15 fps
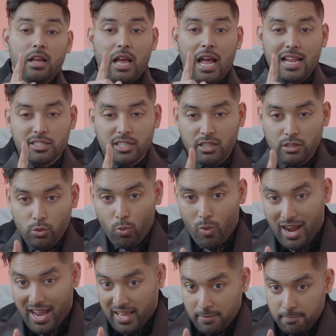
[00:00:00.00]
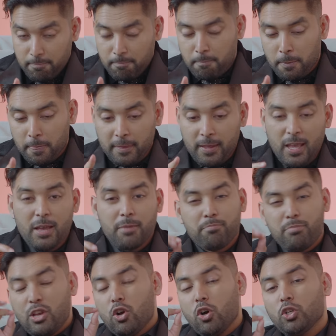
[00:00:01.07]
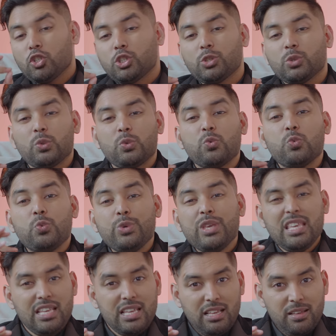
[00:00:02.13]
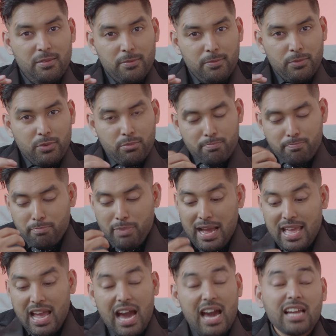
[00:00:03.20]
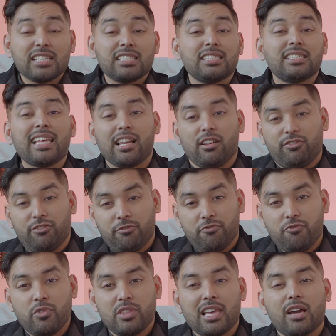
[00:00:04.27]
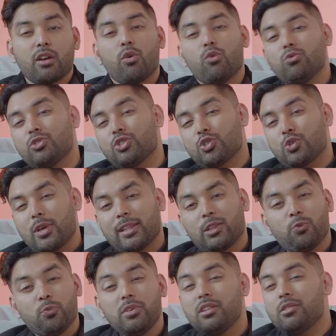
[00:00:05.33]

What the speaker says: I'll tell you why. Because we, by ourselves, with our own strength, we